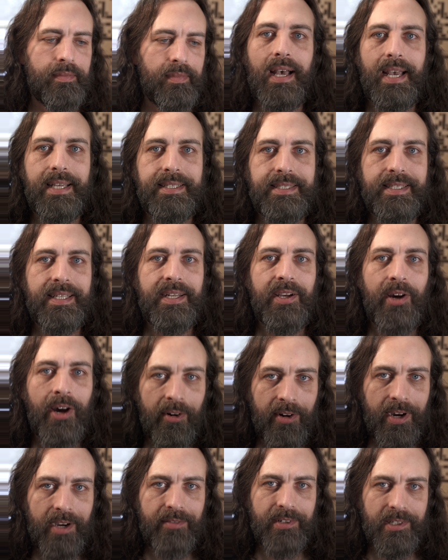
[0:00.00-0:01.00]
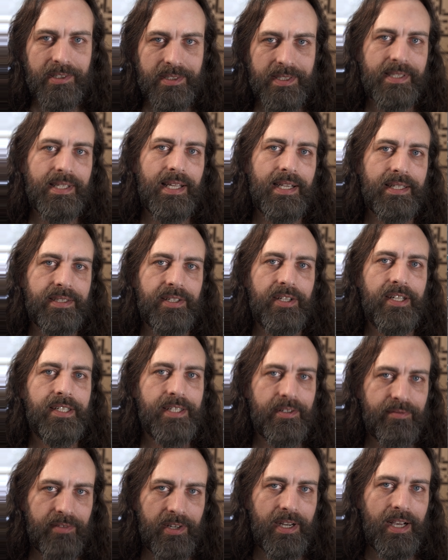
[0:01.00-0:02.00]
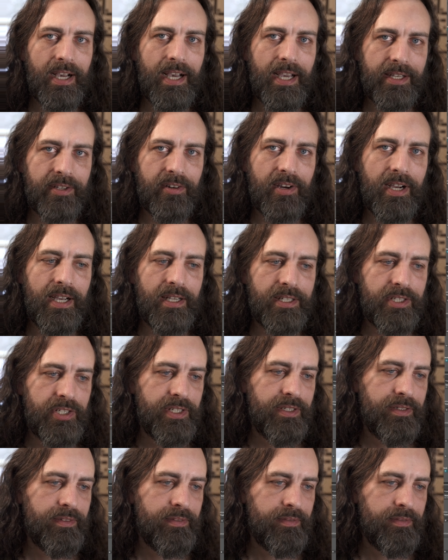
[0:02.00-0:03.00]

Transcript: I did, however, select a different high crash.